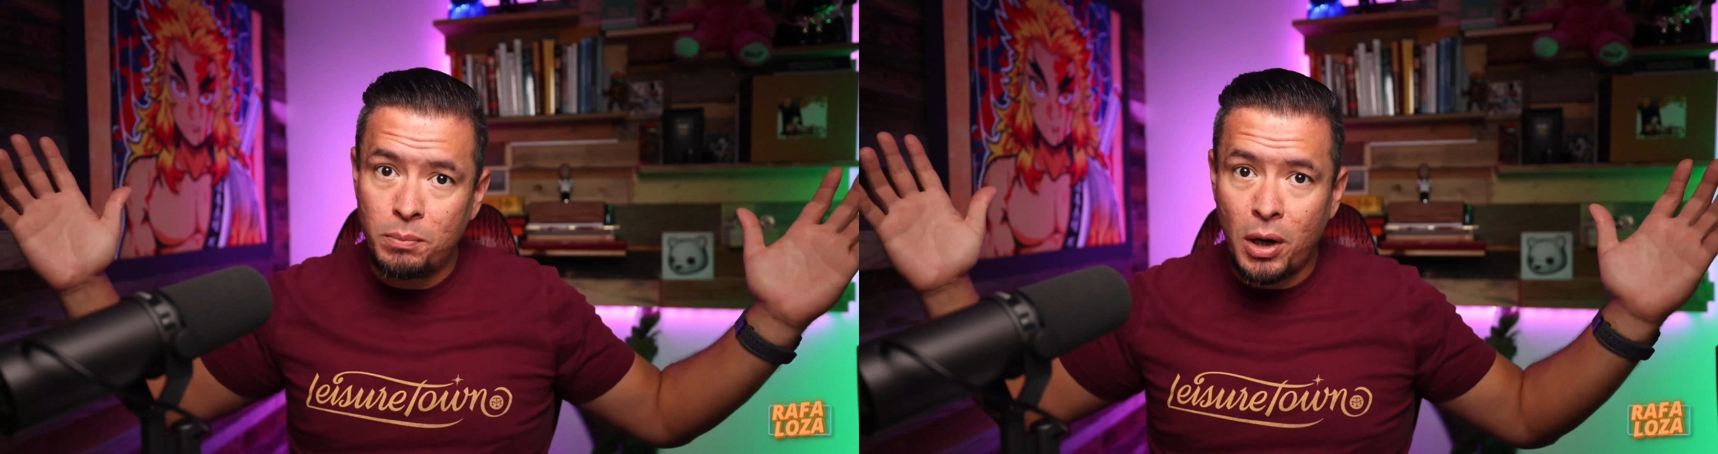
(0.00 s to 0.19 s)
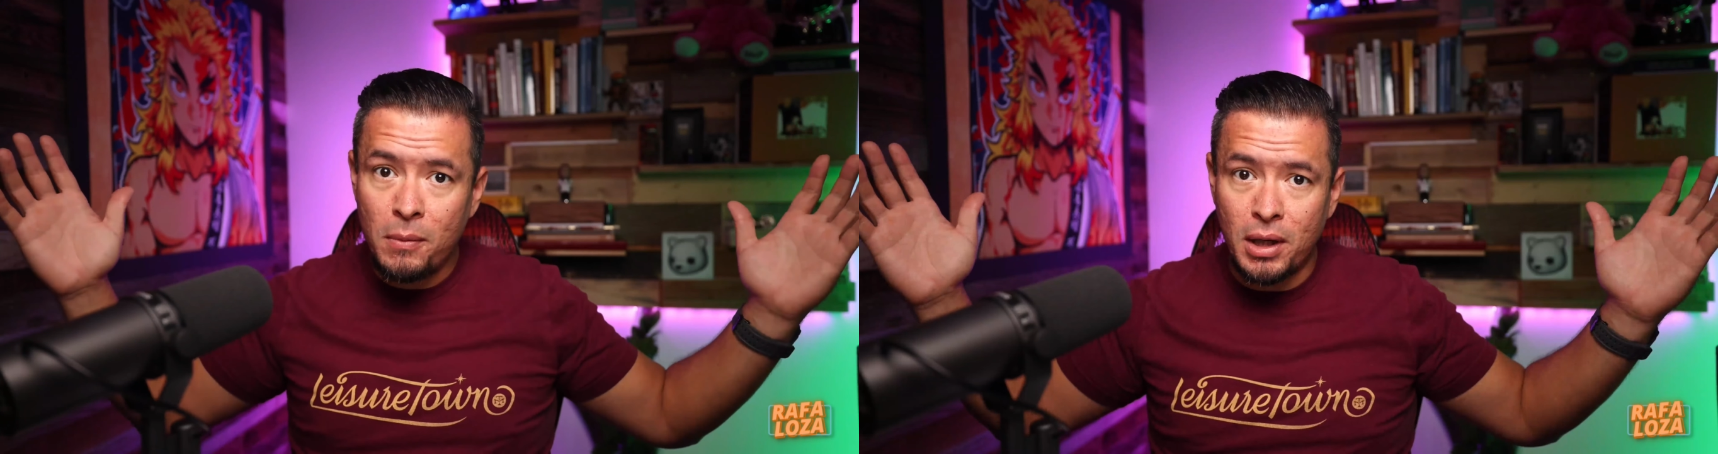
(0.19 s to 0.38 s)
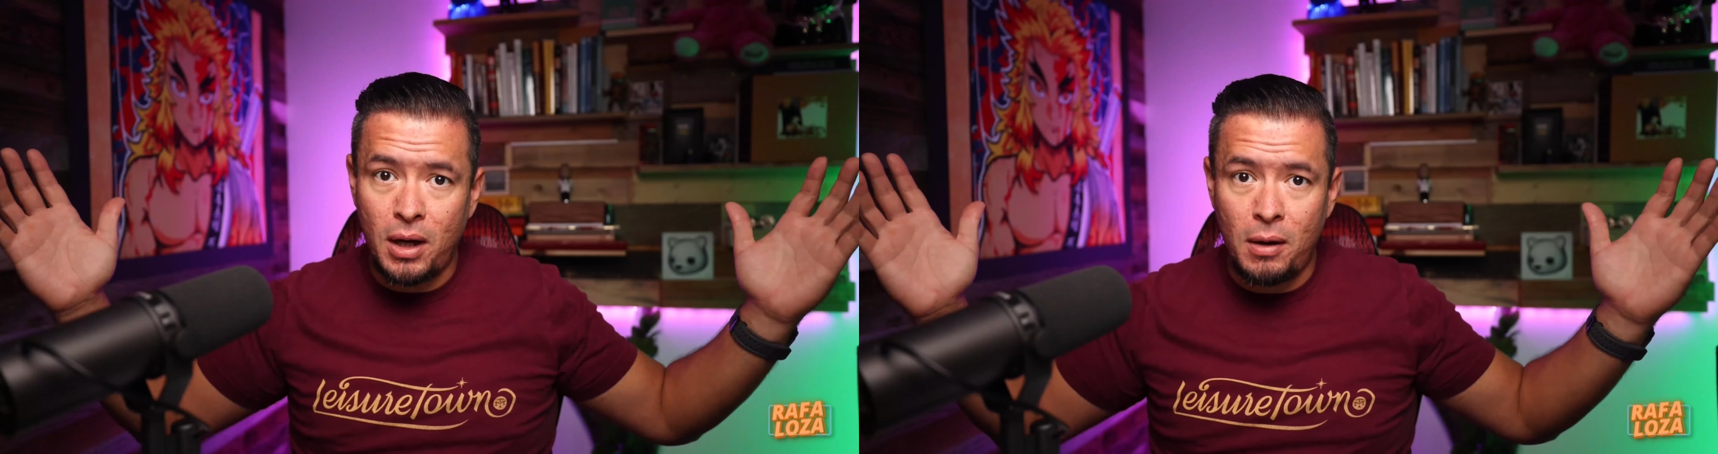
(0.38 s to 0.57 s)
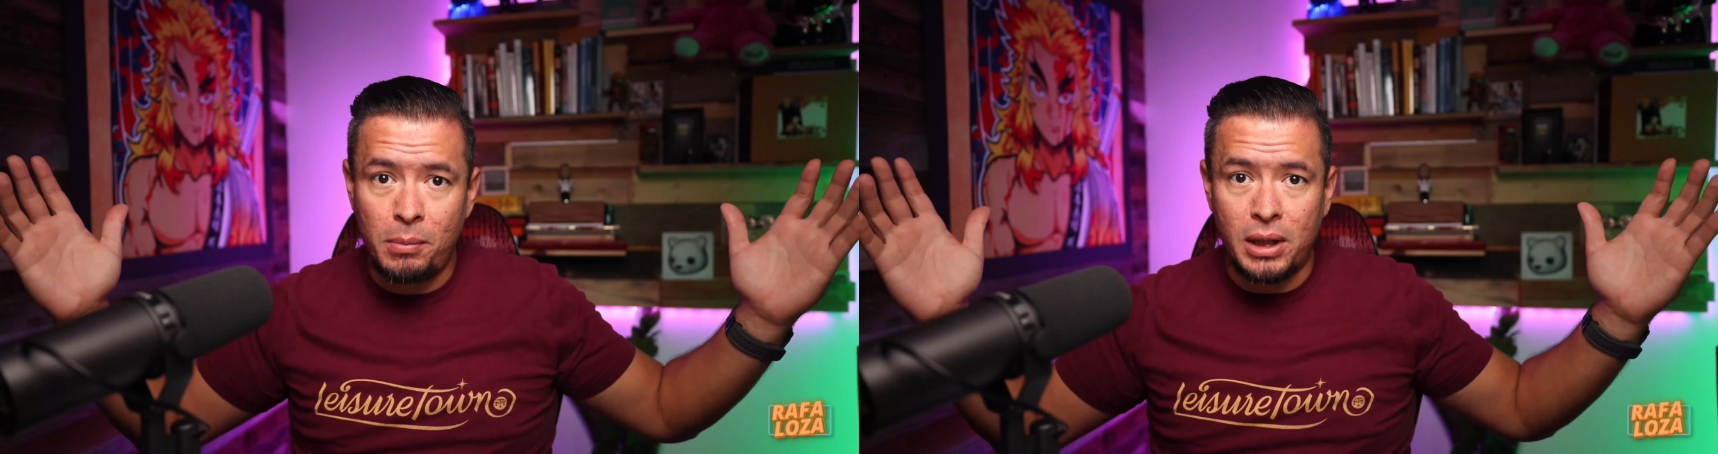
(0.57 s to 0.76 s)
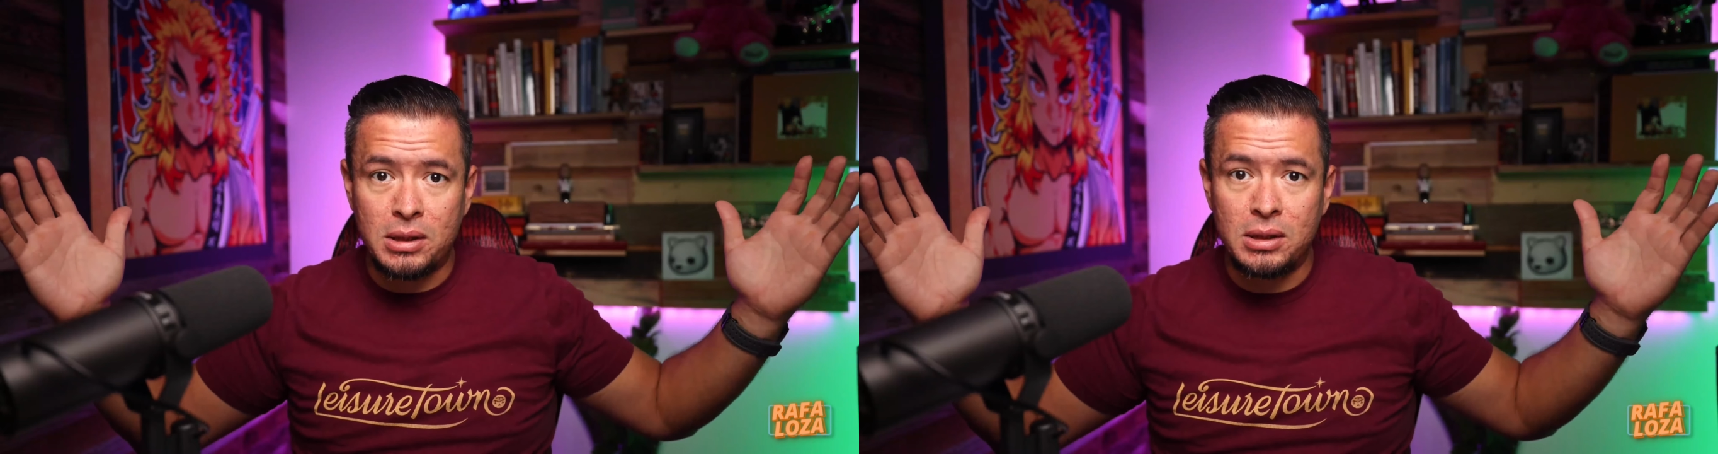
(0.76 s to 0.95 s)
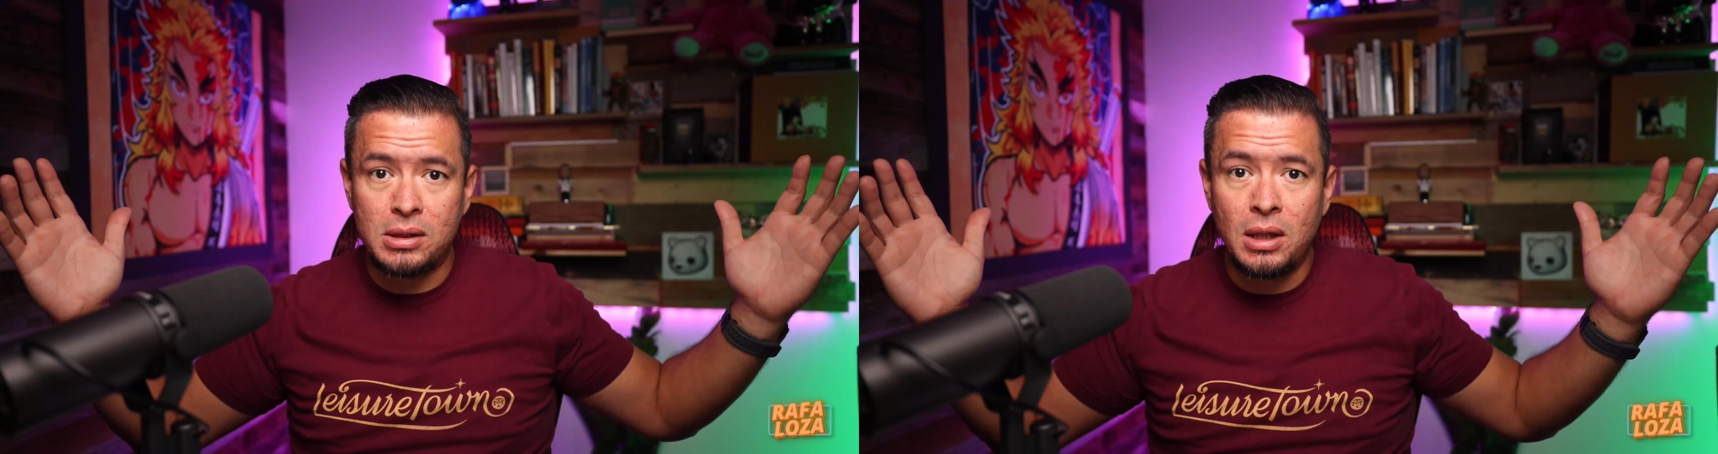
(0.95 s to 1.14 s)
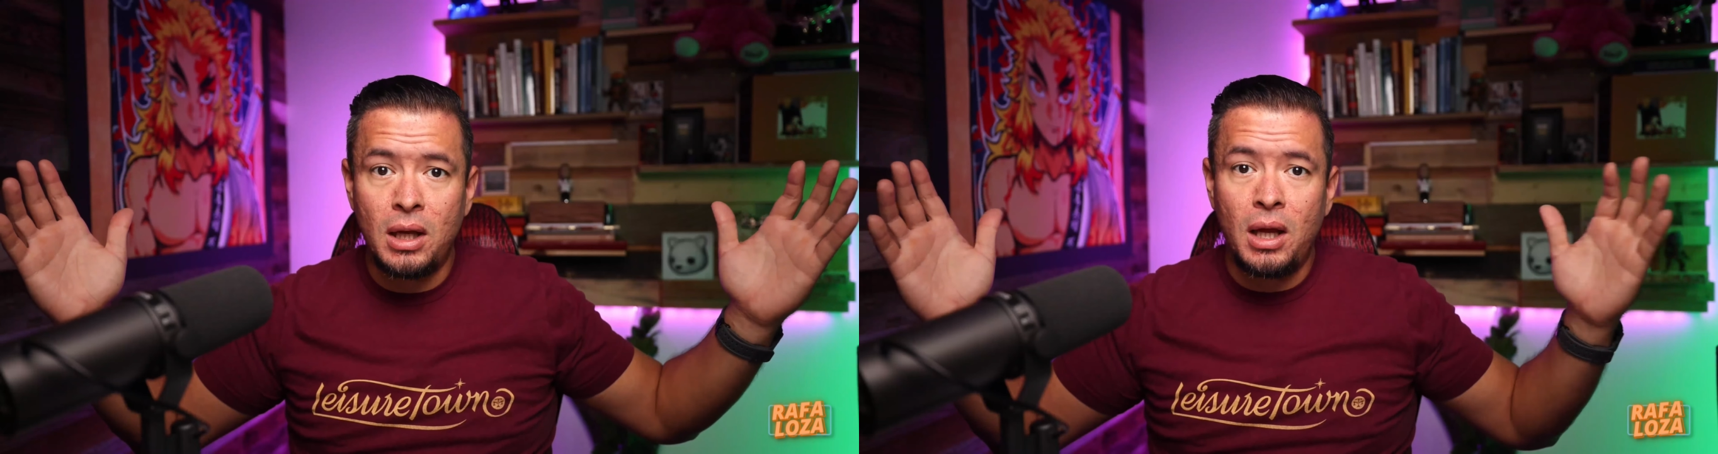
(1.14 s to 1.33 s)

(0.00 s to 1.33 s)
apartment complexes